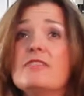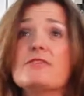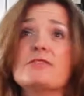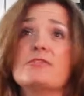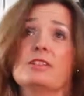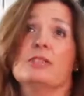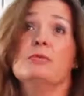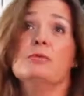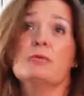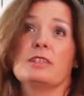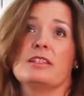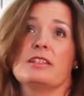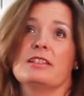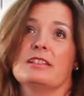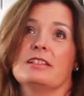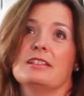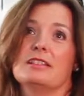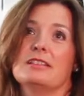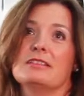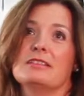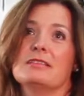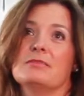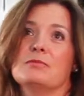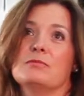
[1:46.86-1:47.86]
fun with
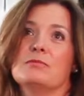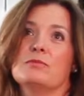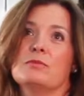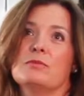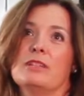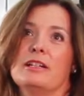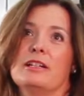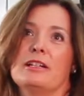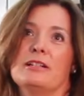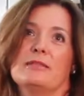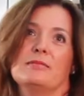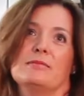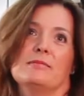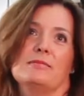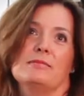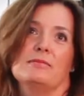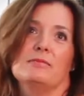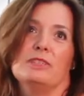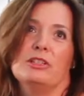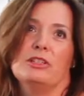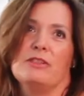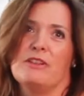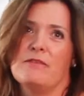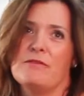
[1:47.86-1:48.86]
it. Um,
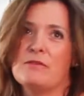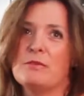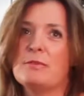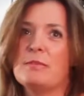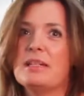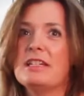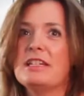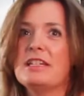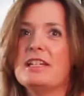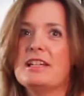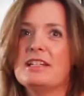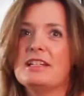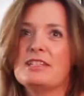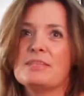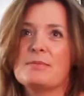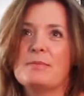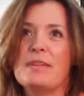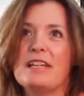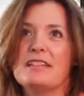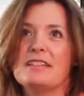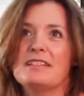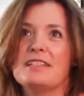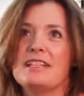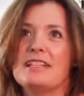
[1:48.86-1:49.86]
you know, everybody has
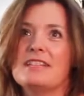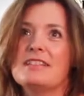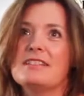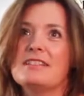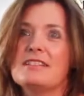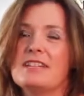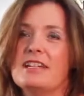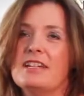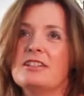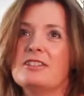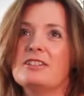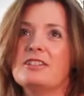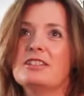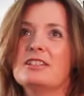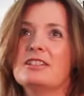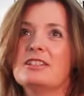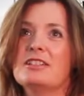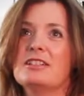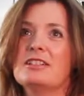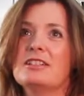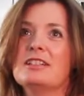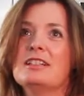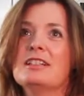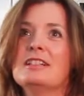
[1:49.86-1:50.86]
bad days out
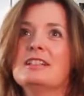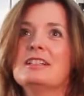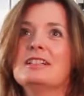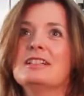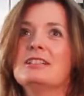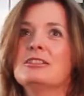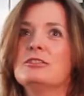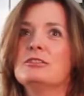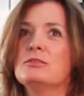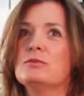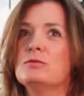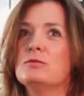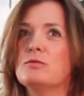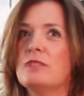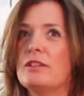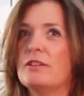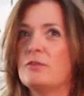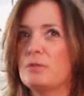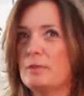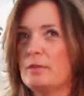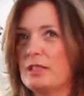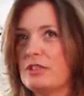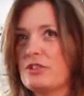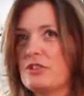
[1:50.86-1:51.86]
there.
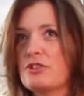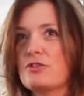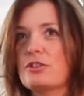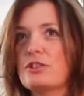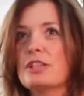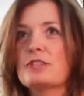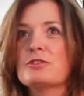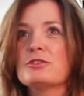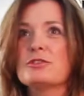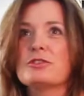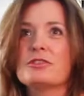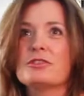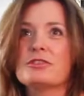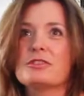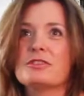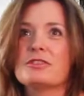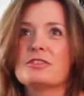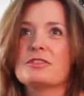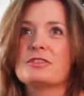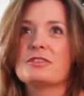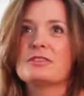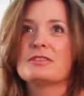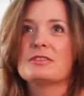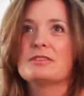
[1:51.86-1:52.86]
Everybody
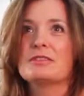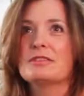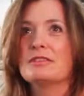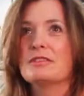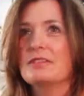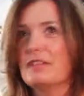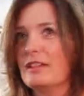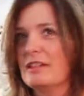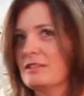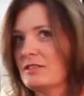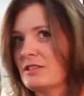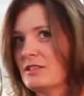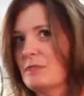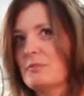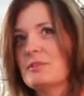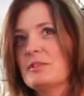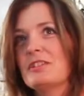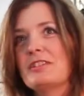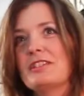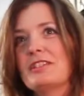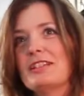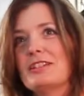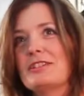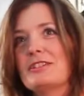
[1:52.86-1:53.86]
struggles, has
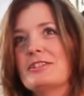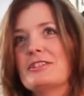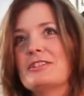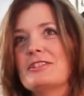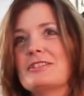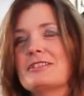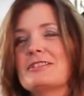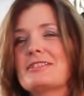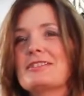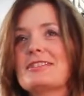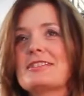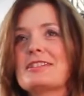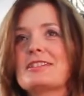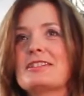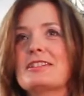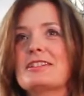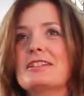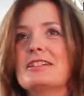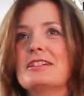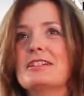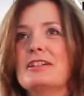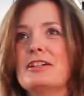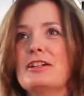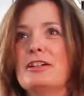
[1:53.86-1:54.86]
something that hurts,
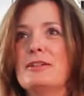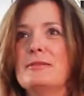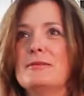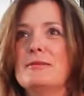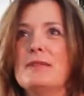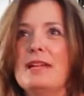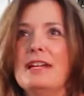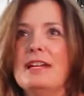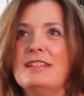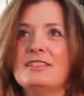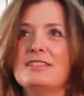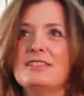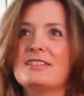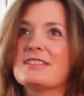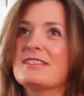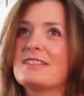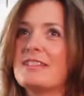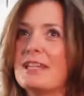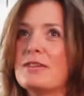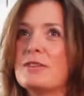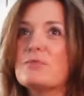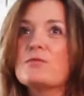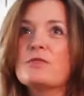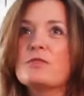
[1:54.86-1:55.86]
uh, has the
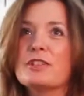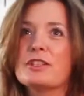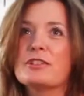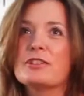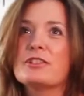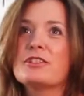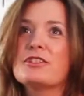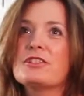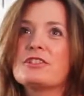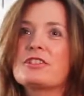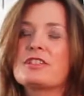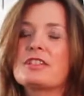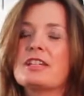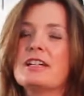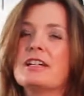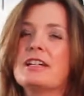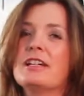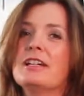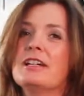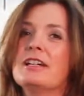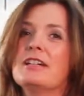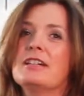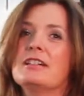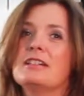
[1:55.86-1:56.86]
same fears.
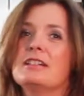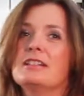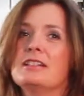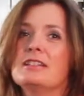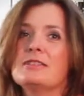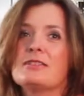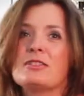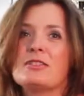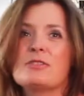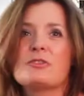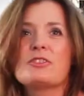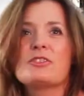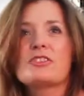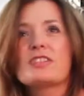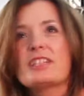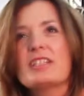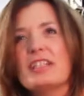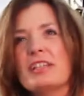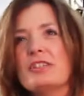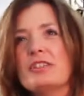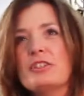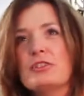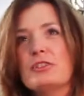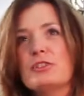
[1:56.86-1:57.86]
And so just
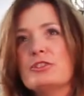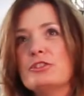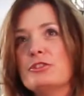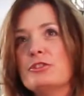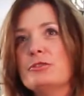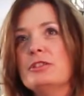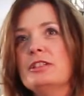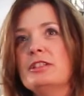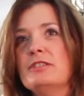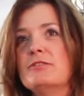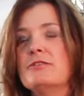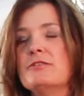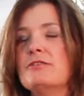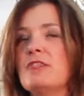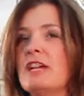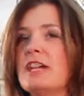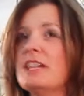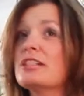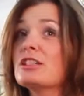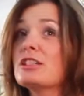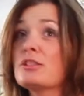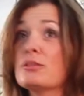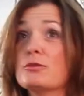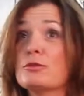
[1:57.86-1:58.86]
get out there and do it.
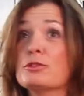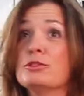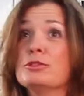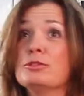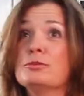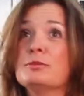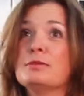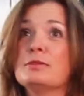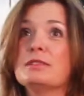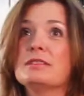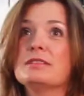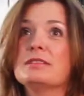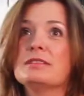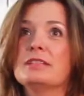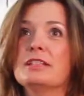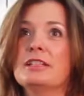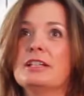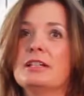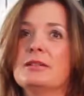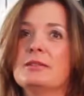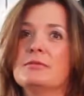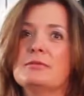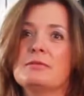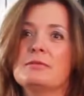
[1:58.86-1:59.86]
Find a group
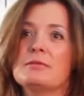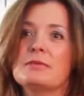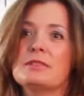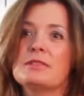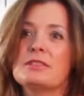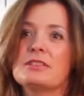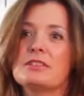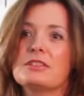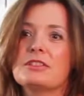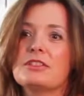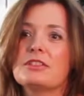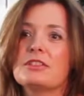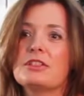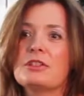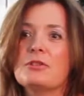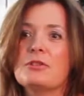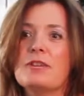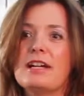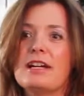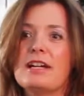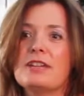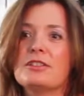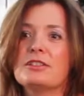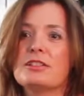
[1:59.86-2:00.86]
um, to
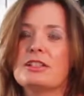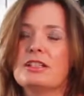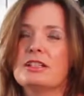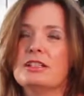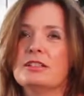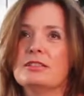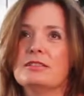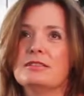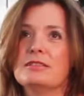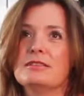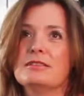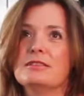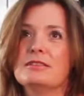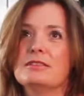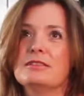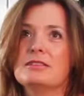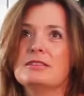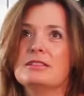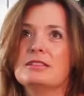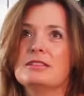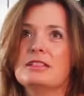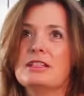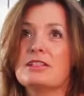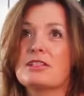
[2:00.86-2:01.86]
go out and,
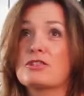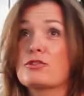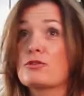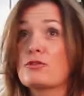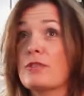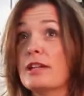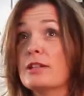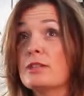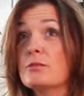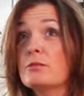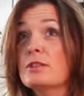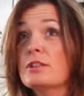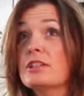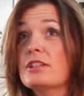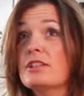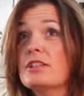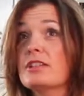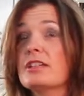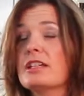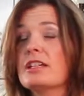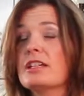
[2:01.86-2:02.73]
and train with.